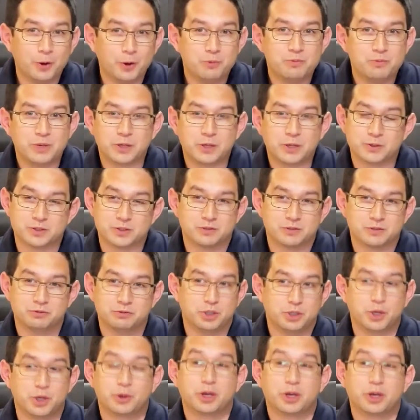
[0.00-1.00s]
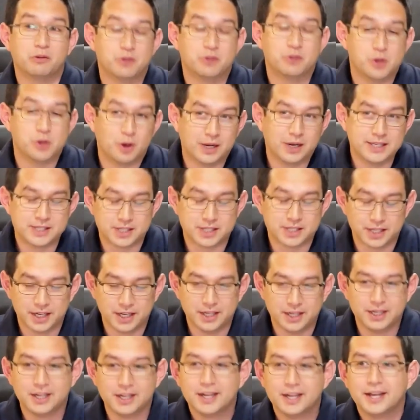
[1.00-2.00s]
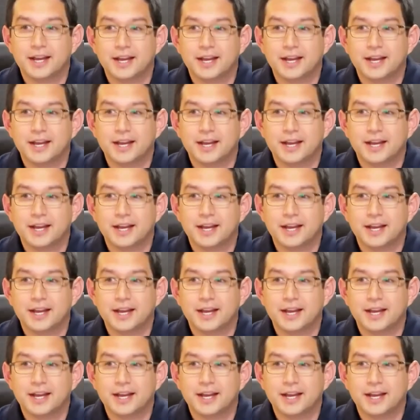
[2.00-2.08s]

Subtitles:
because of COVID-19,